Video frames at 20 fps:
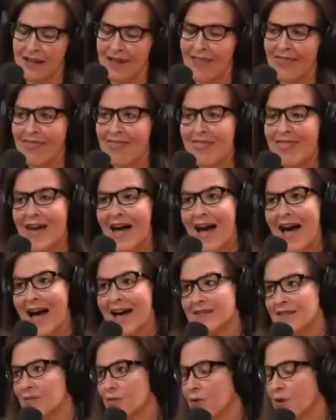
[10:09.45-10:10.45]
And
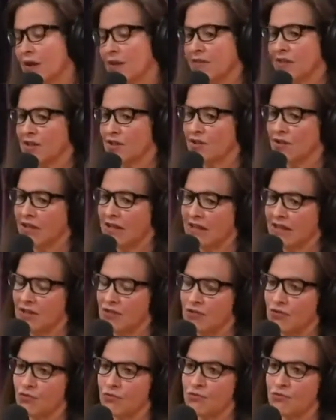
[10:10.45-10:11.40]
that's where I think you're getting into